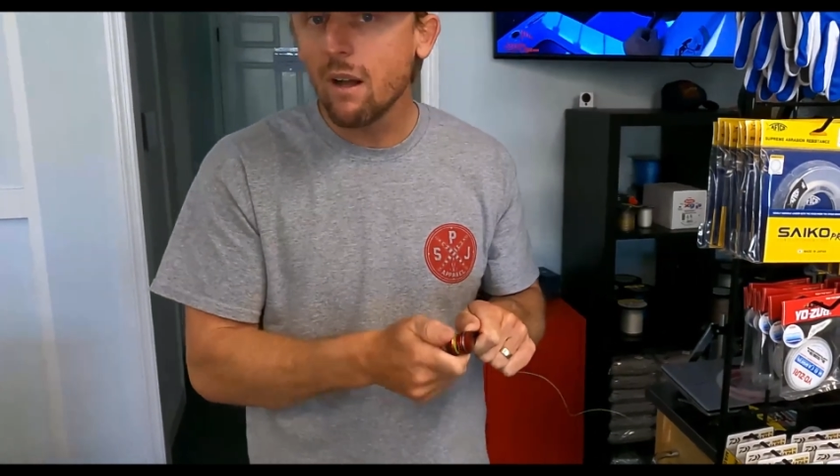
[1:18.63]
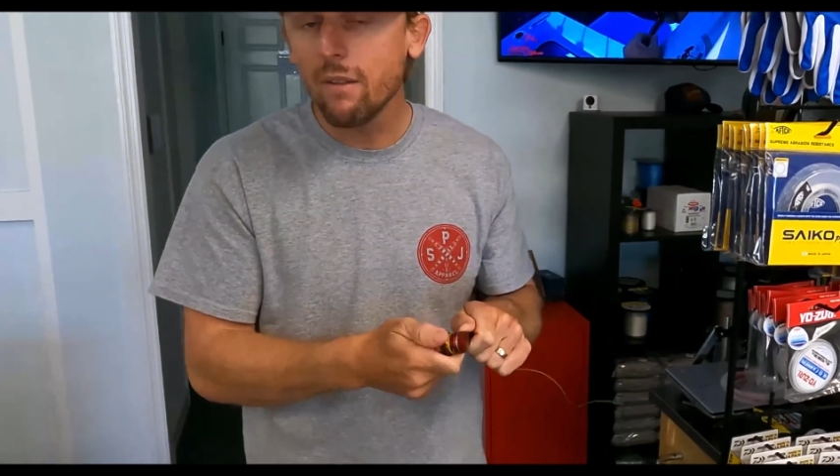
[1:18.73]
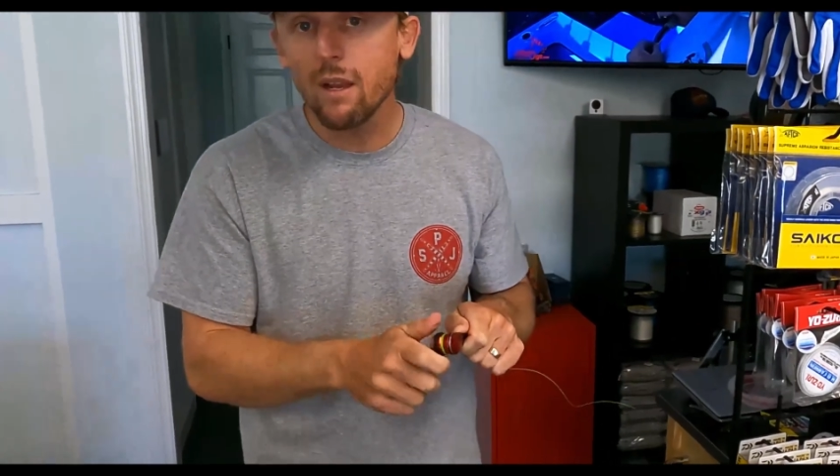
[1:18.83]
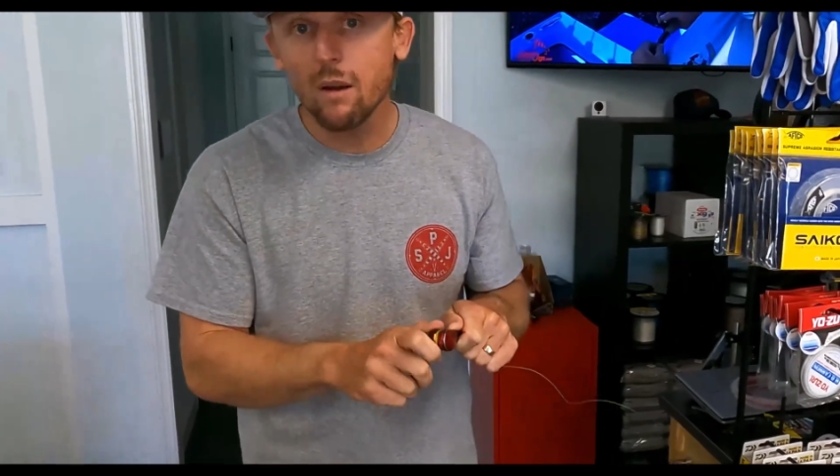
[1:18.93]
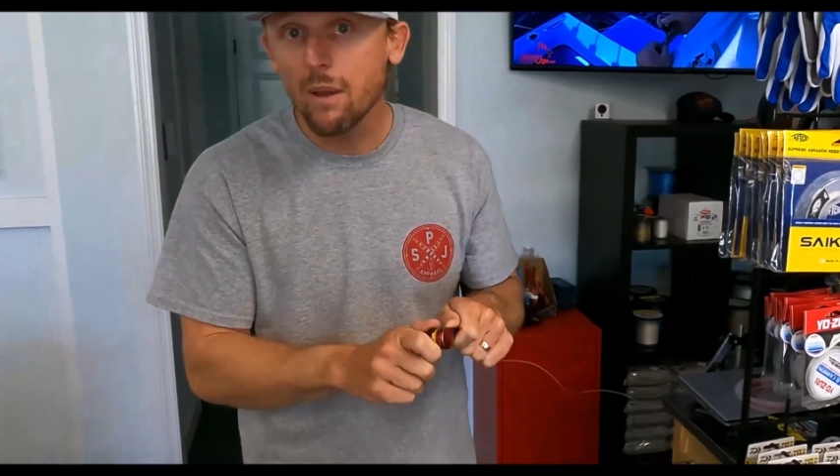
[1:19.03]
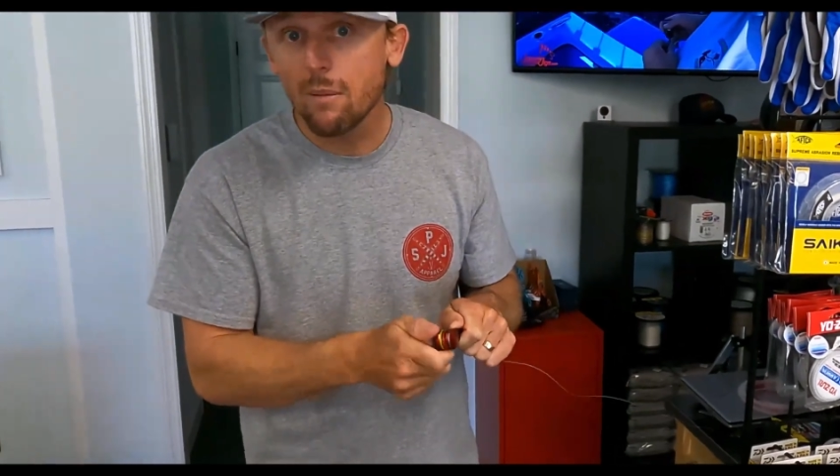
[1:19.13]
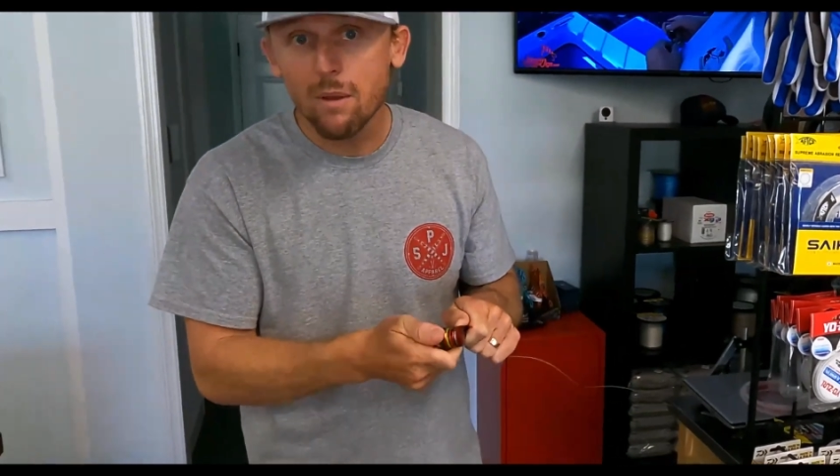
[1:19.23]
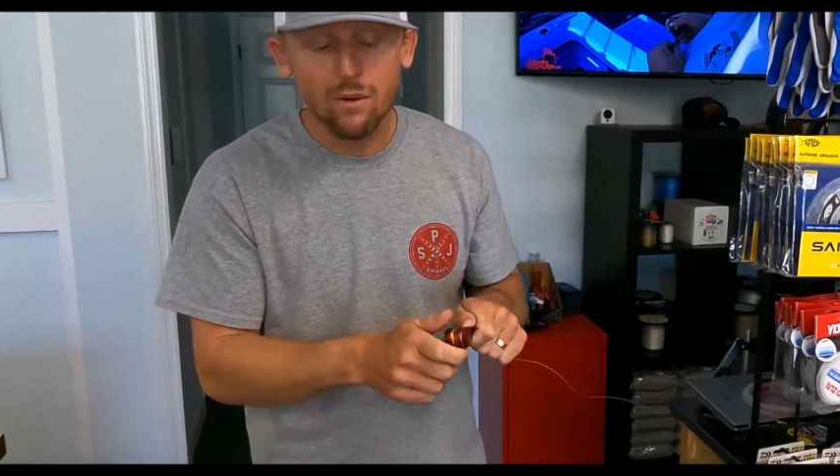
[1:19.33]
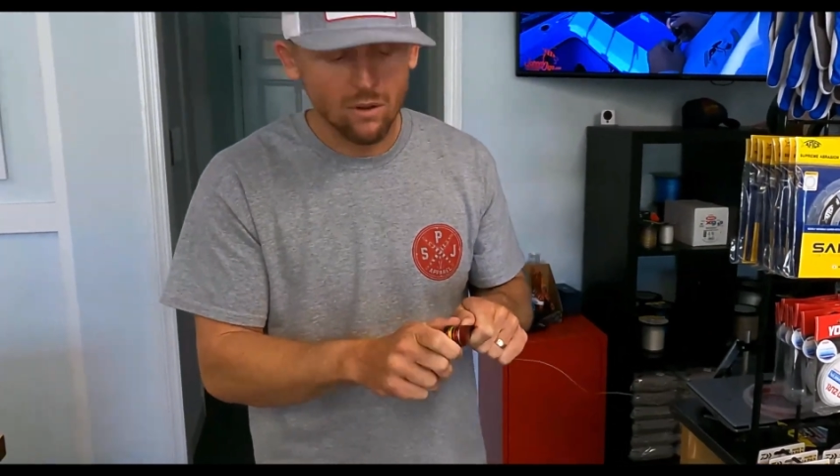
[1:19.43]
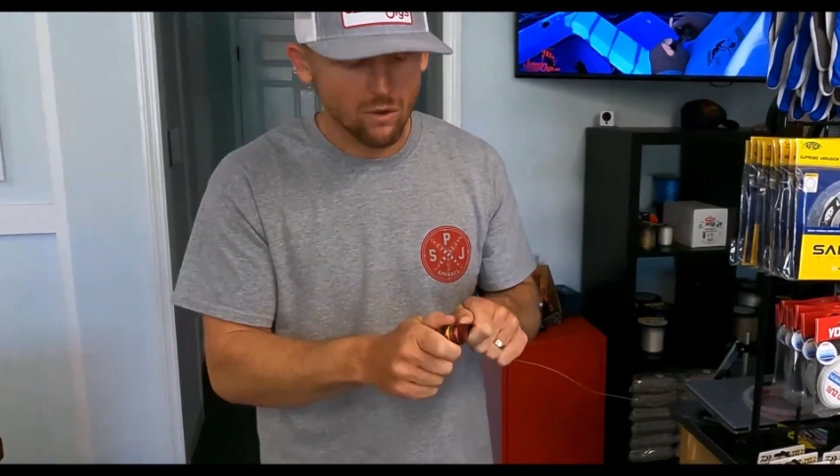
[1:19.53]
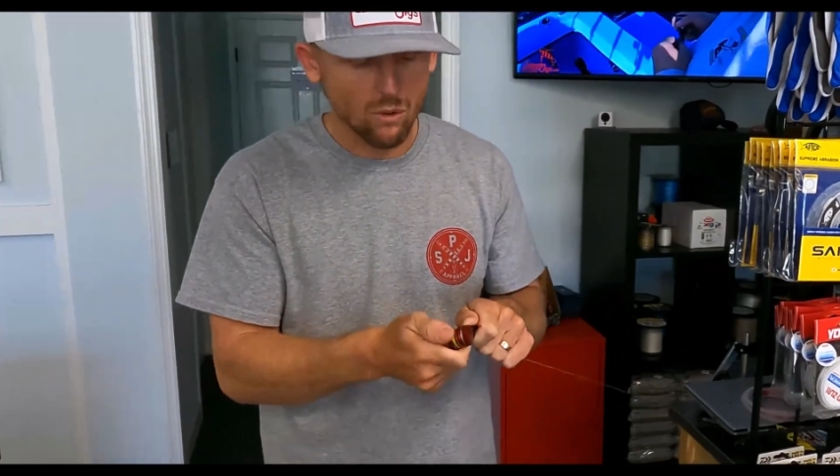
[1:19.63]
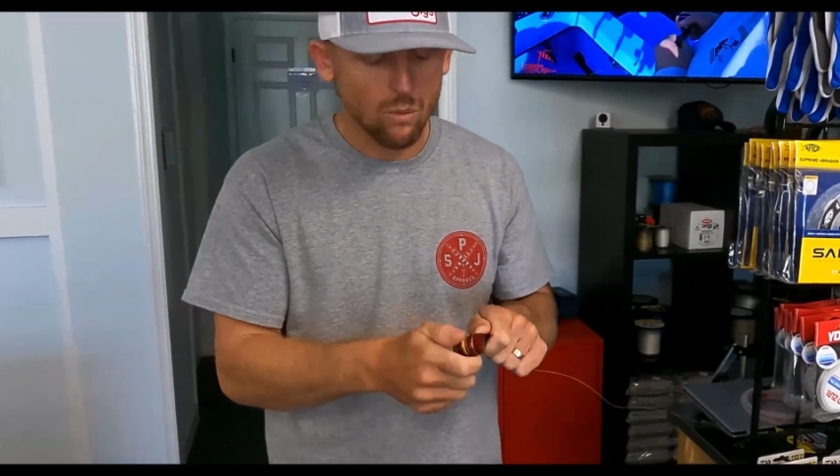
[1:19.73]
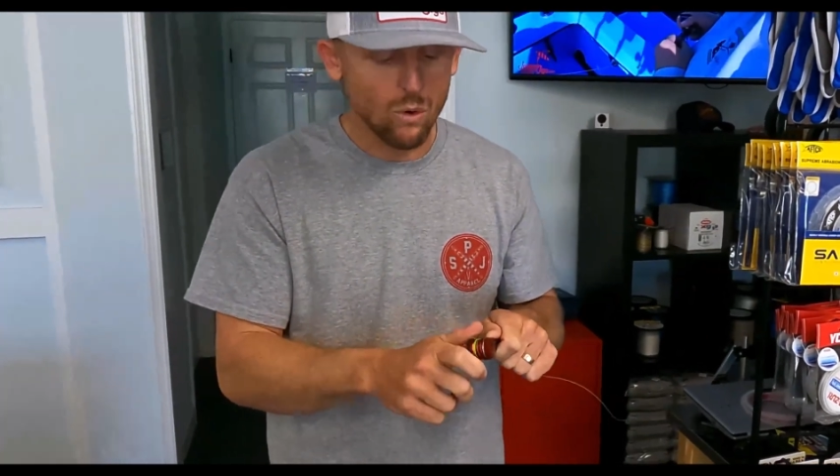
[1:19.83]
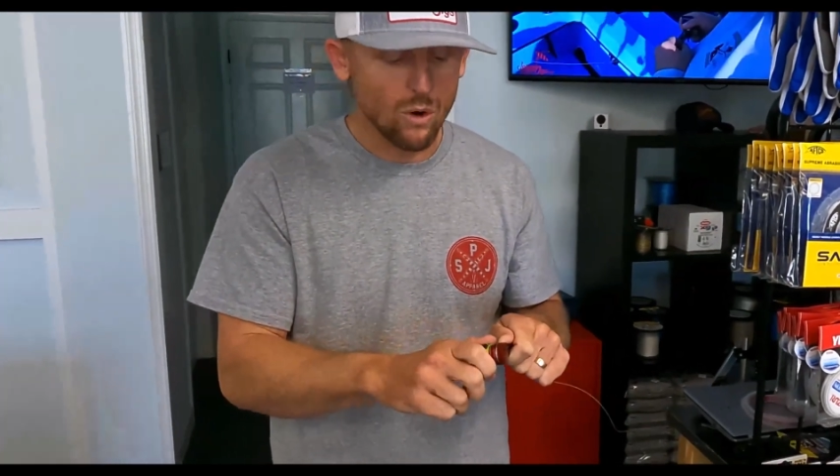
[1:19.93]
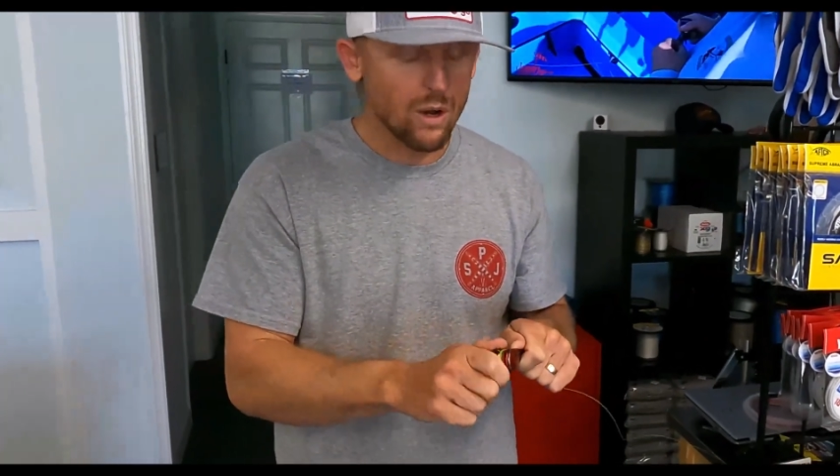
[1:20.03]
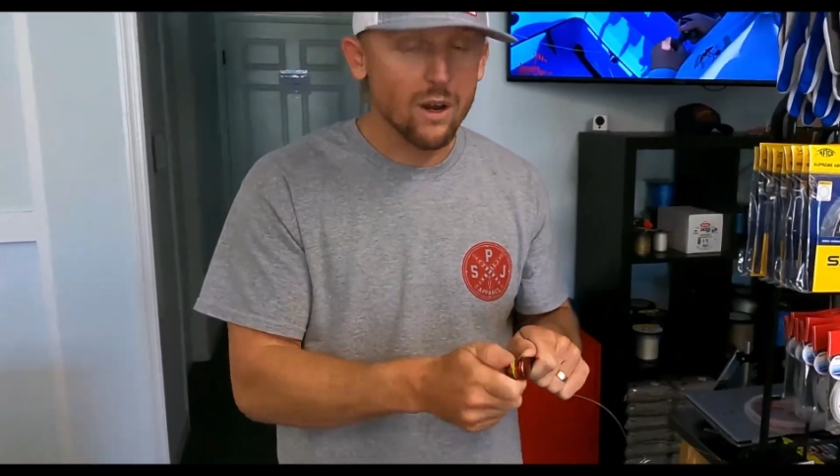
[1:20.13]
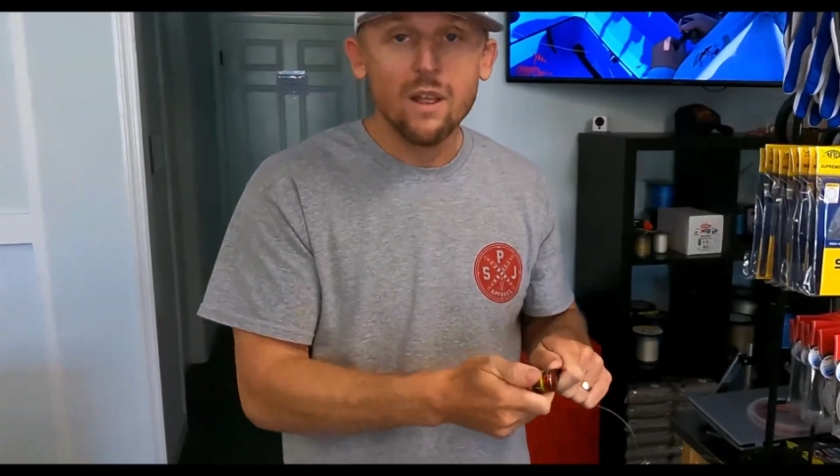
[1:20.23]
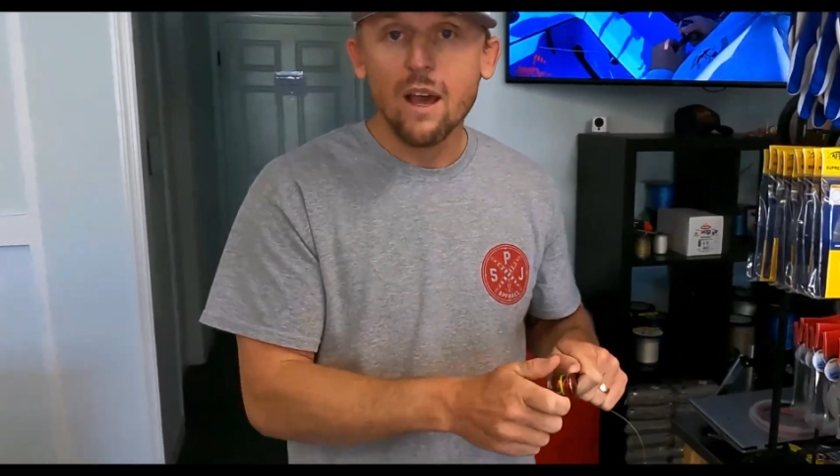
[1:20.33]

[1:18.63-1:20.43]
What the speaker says: feet on there, maybe even a little more.